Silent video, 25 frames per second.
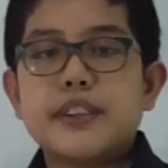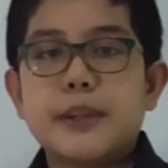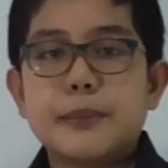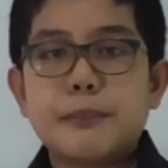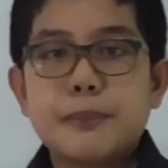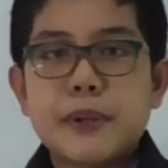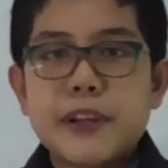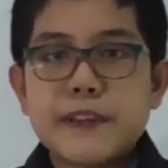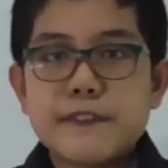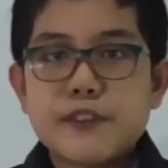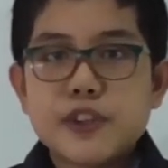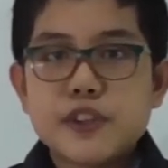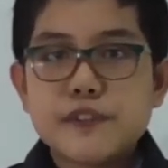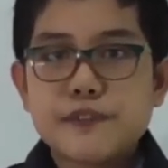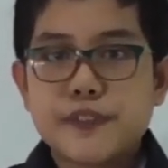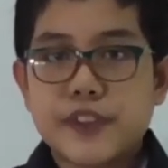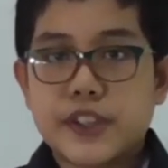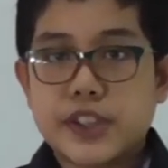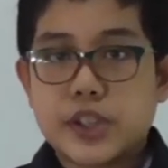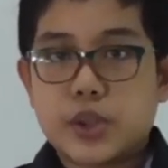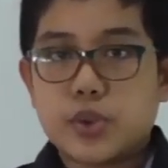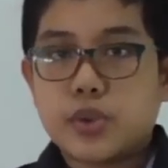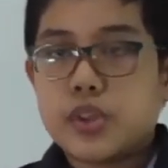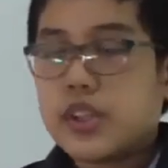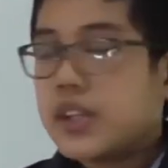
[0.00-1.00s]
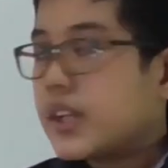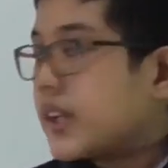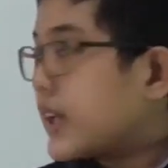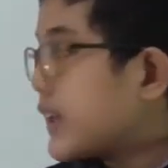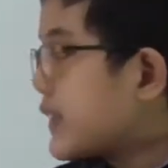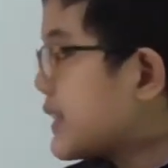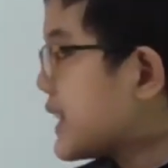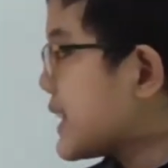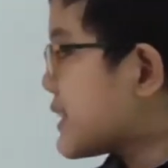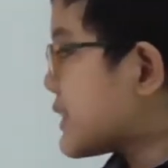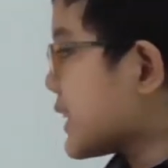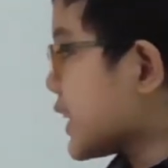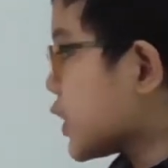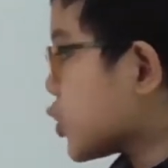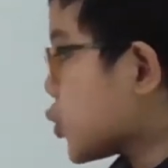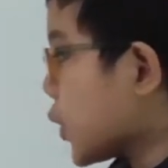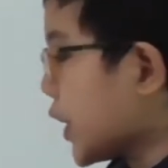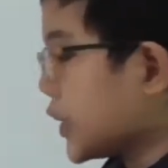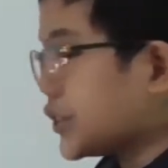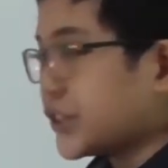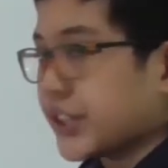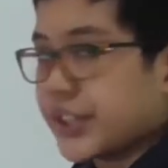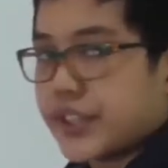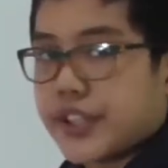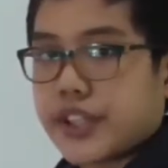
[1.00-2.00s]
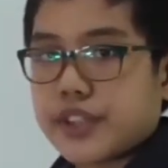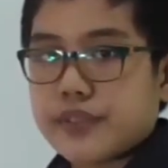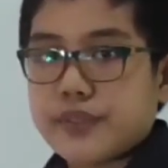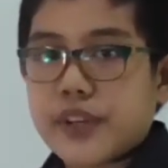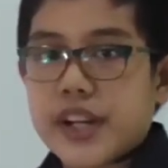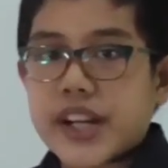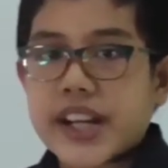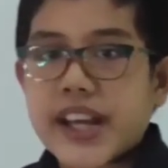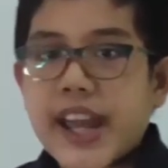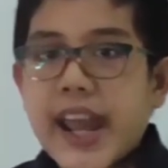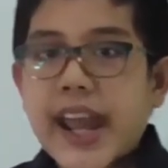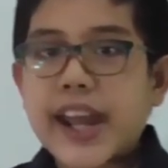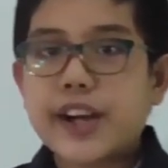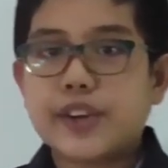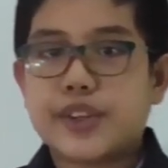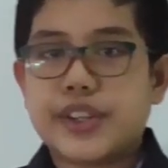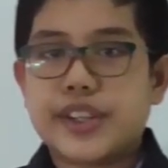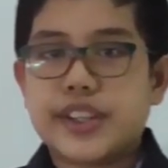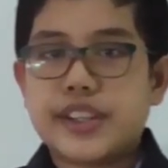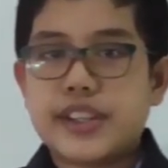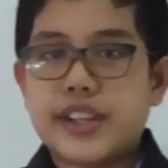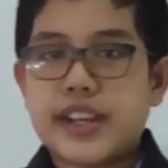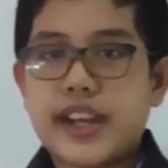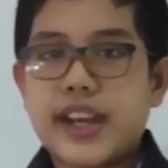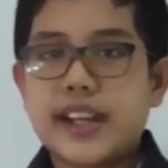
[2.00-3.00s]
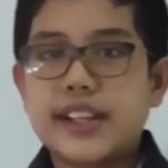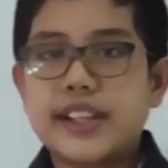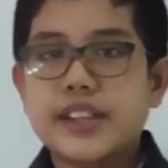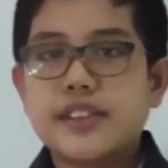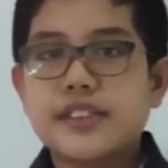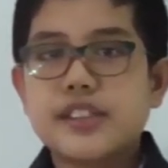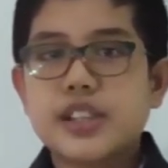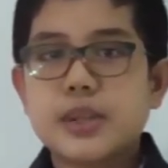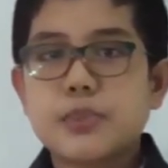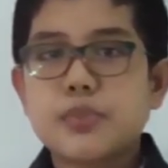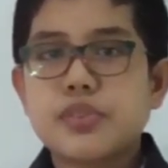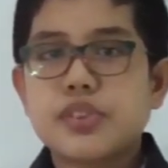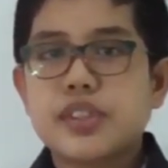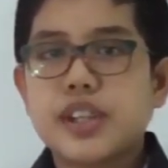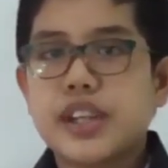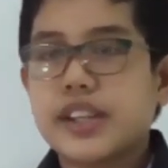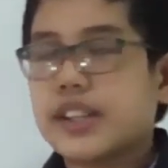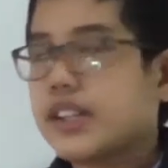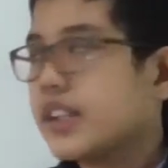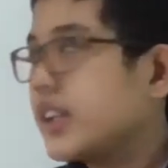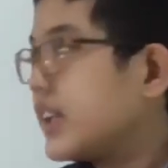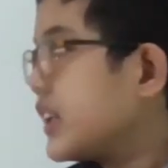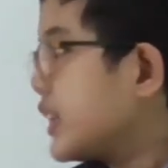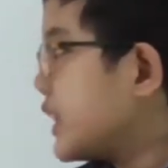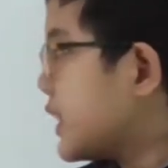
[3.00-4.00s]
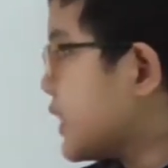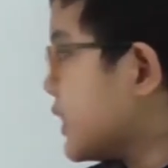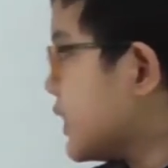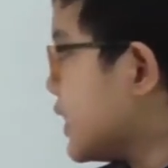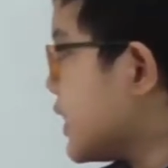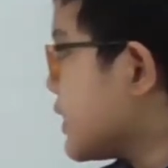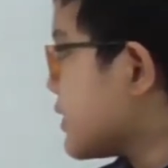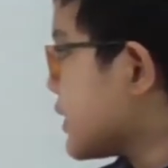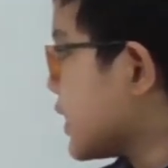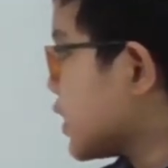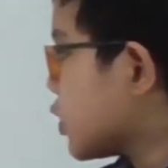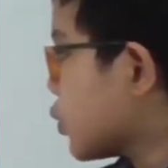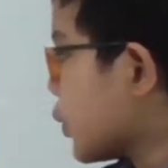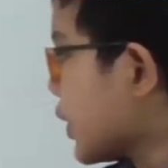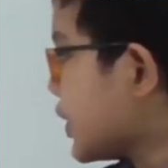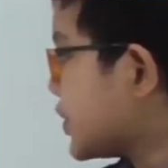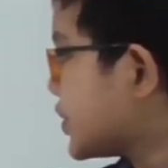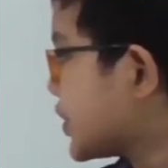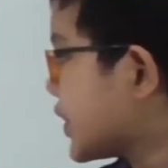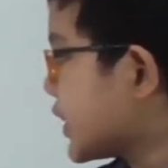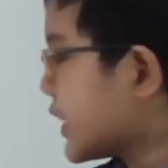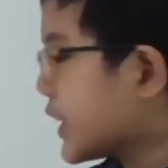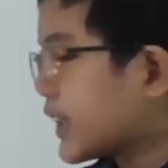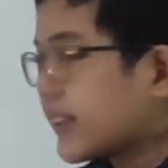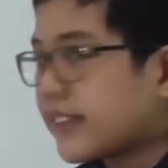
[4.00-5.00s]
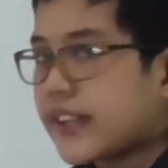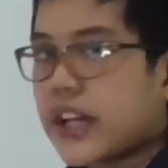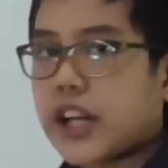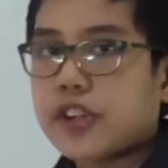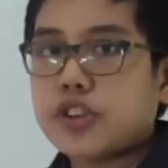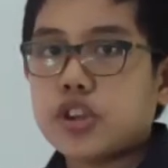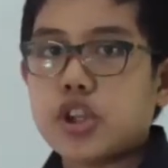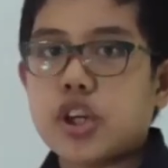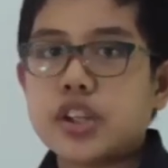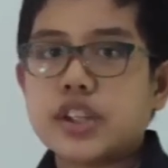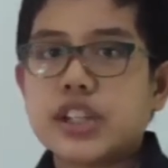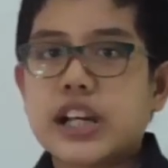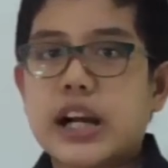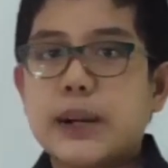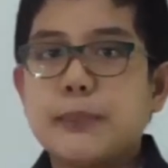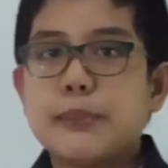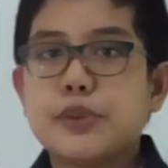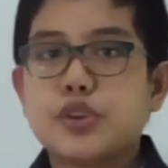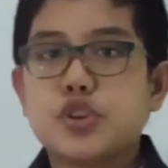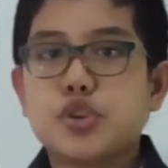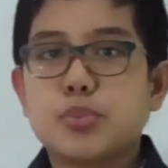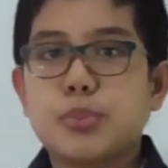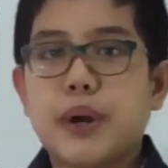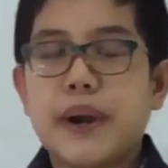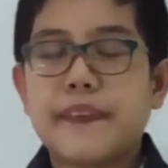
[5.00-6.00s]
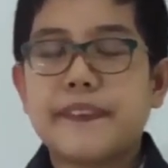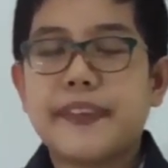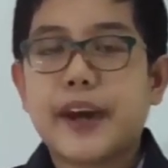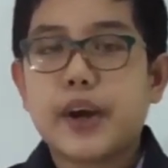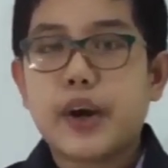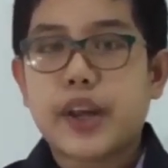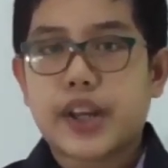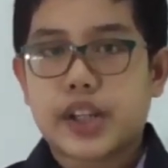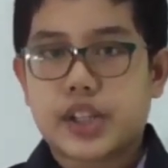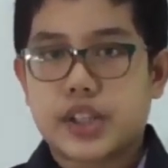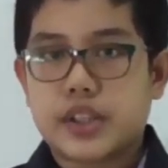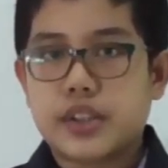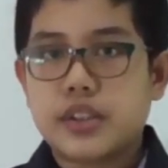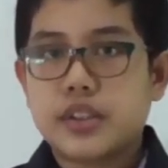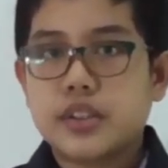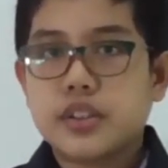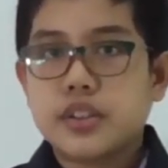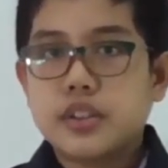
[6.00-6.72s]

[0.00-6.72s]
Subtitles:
the previous video, this equation is very hairy, and it seems that this equation does not come into mind directly.